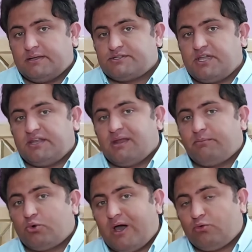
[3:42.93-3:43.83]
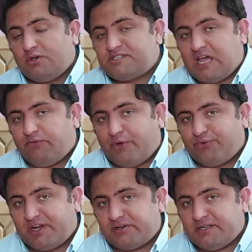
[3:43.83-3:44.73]
See, number 1 was
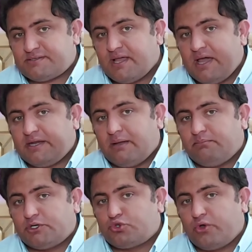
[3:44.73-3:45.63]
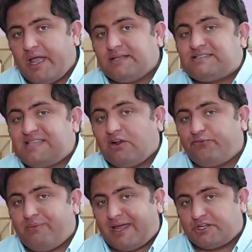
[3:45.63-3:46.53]
self-awareness. Number 2 is
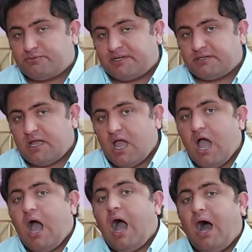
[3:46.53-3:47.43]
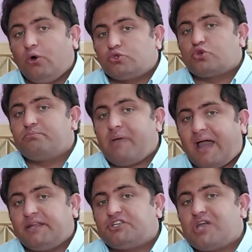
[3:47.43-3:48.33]
self-management. How to
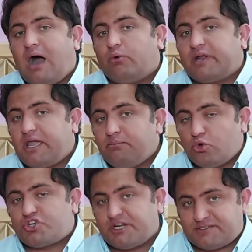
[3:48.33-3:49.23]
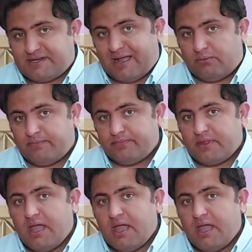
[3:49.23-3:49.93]
manage our emotions now.